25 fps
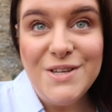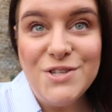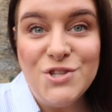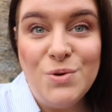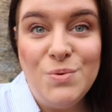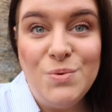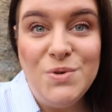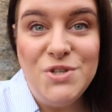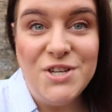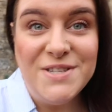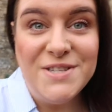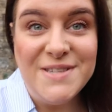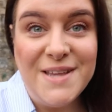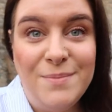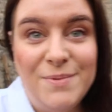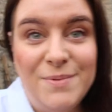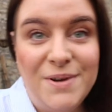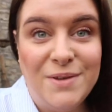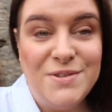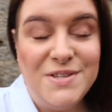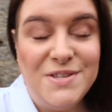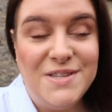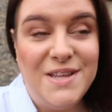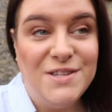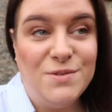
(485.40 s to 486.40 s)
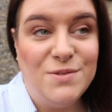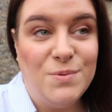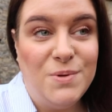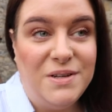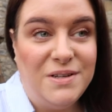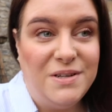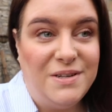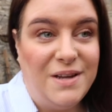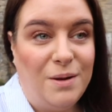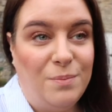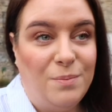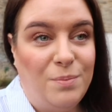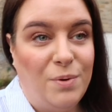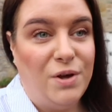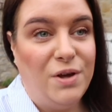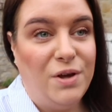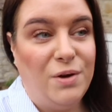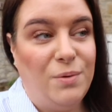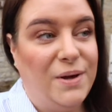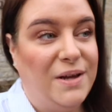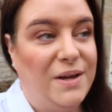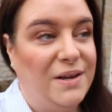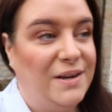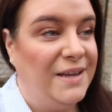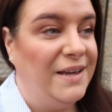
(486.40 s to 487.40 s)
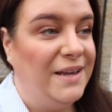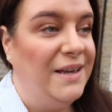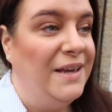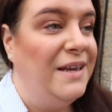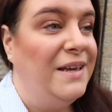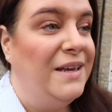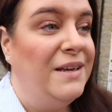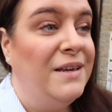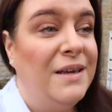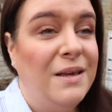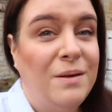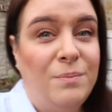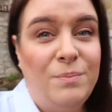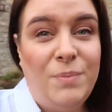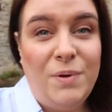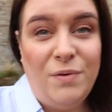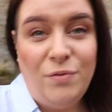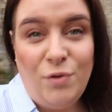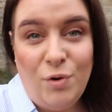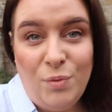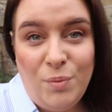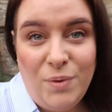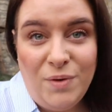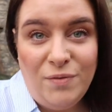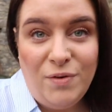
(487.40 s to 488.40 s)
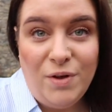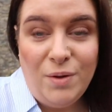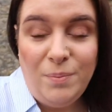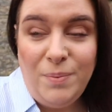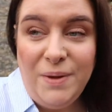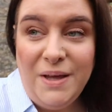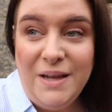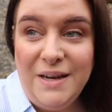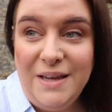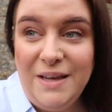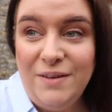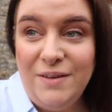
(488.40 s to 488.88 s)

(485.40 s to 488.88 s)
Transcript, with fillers: so we just came downstairs with Del Boy quickly before we will be